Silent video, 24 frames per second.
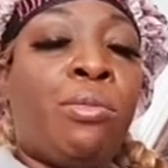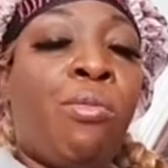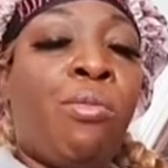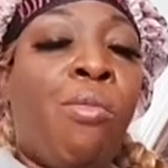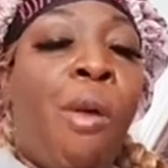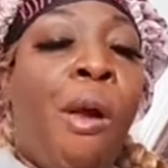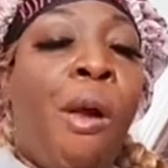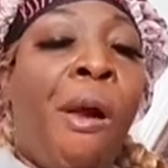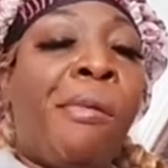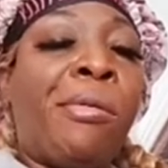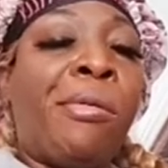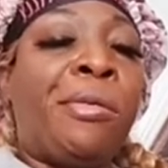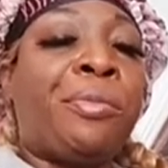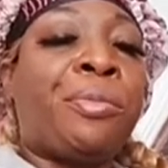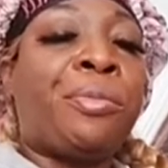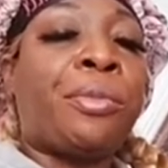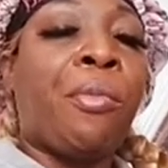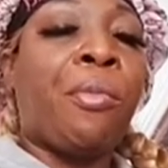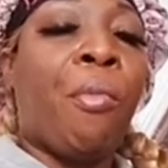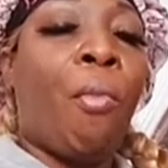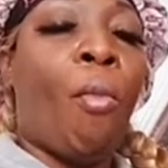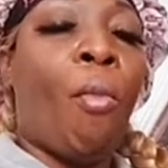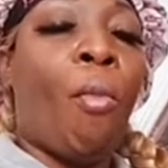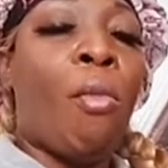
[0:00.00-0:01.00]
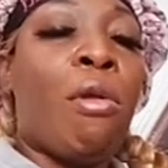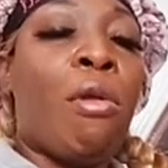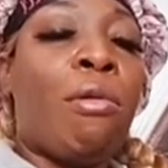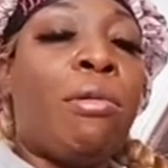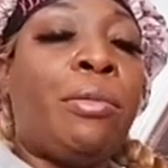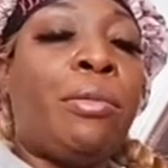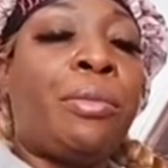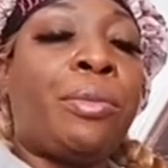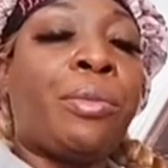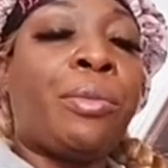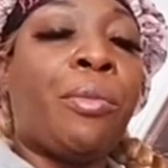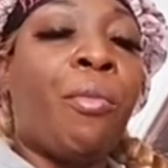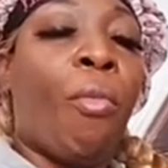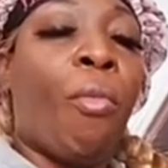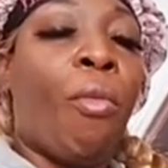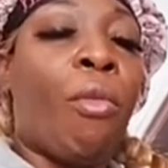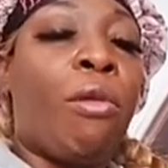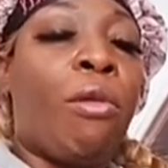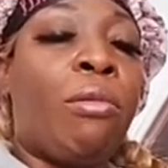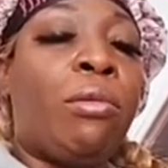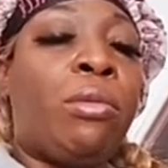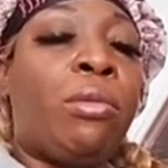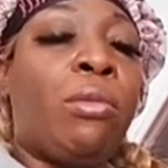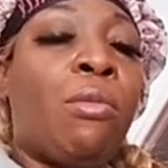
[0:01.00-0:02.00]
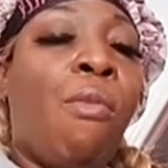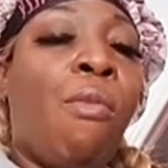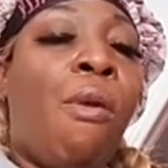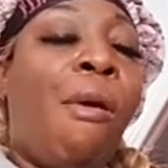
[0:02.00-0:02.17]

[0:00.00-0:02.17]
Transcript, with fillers: and me and my kids, and my kids,